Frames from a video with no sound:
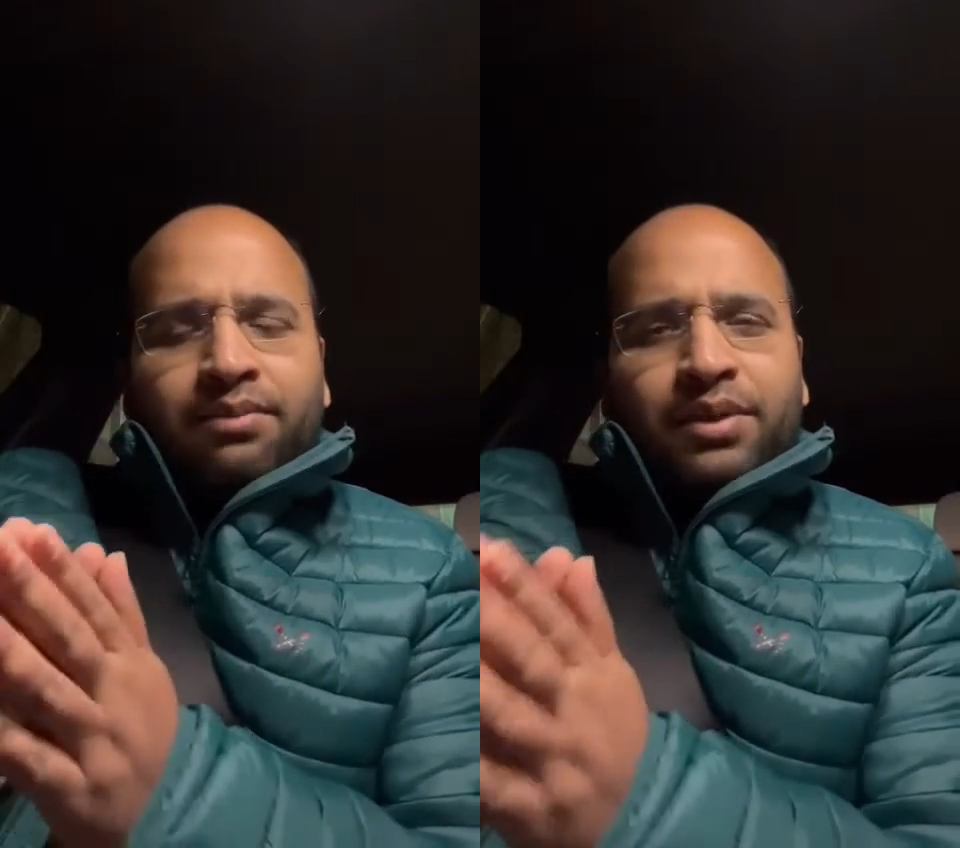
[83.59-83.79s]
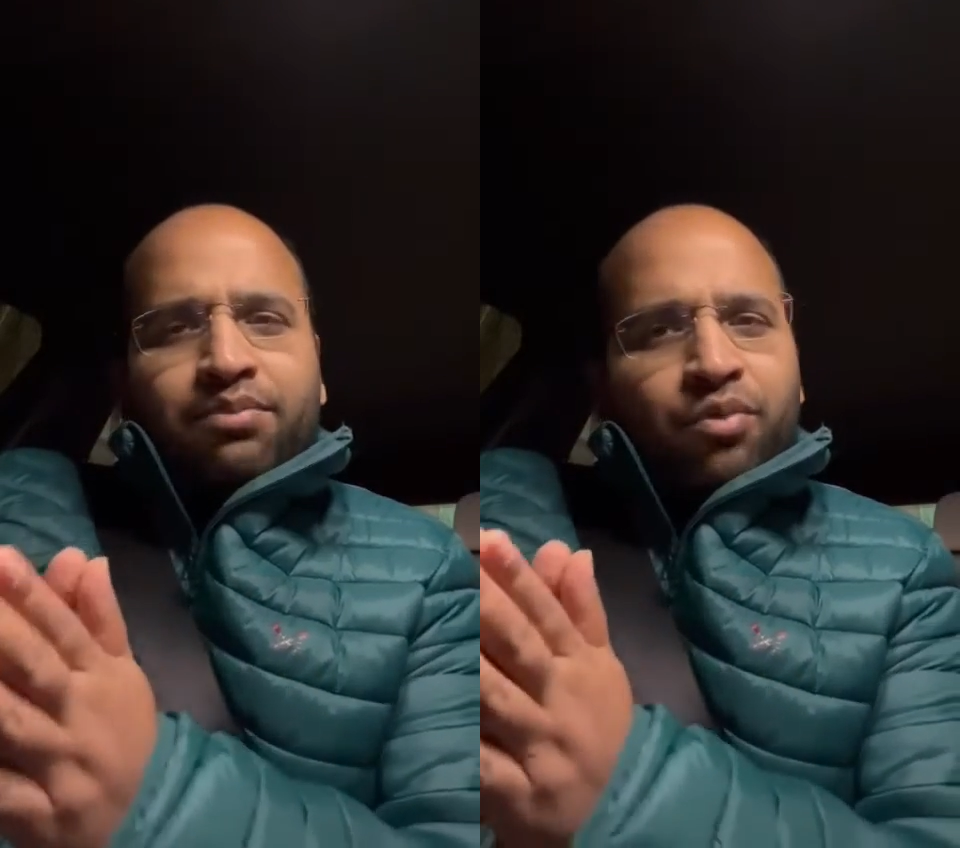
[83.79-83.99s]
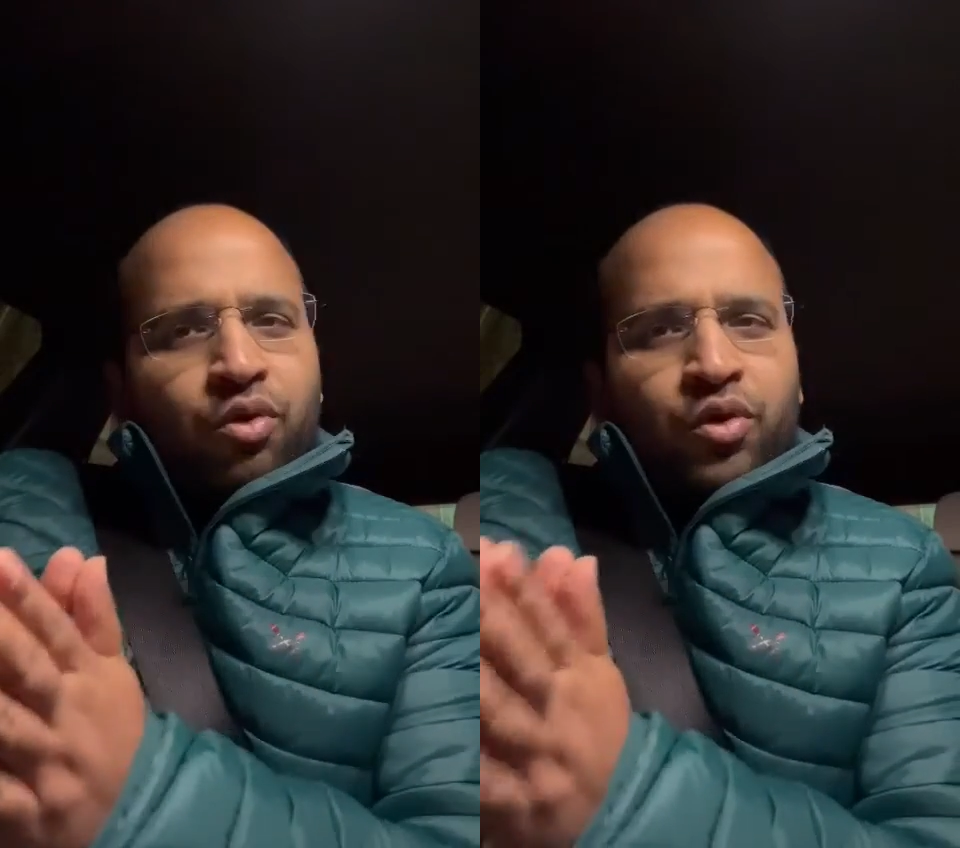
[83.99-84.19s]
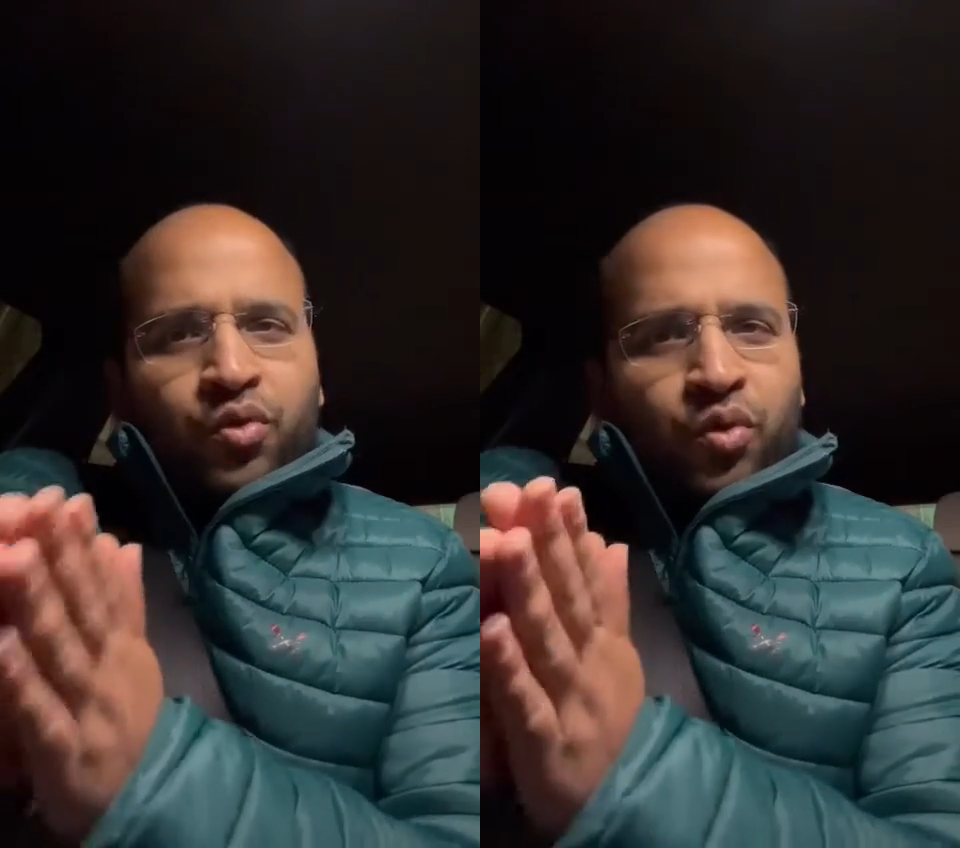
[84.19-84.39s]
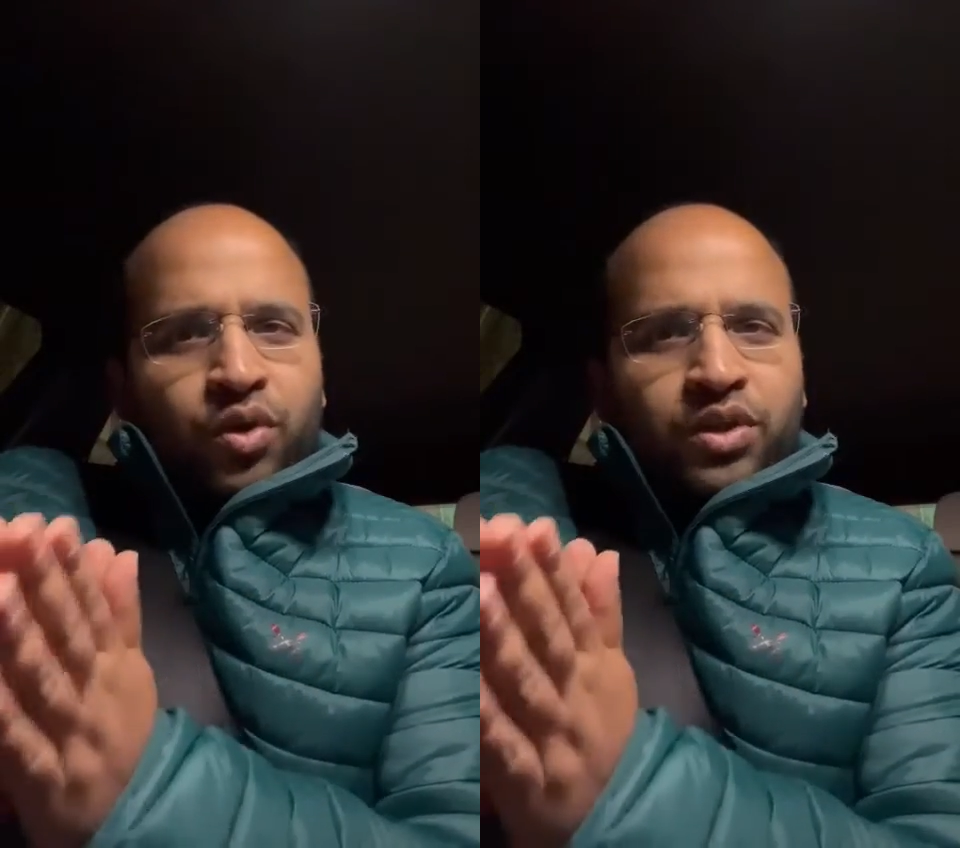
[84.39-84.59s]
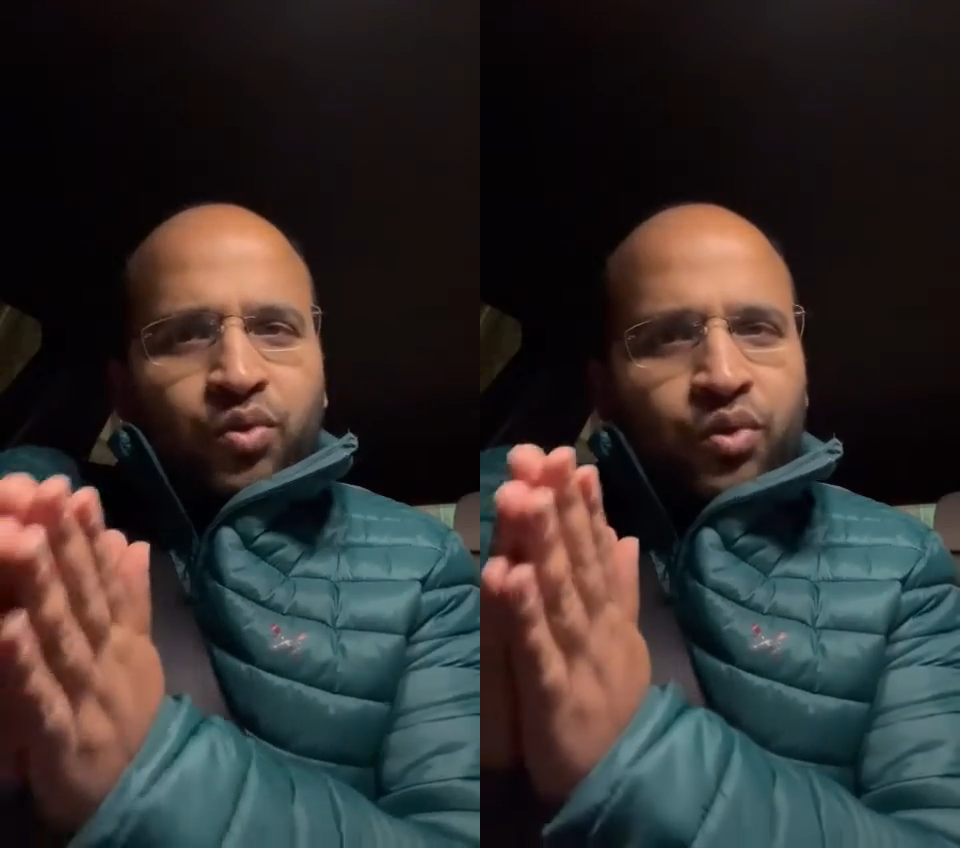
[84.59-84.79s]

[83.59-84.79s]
bit more towards the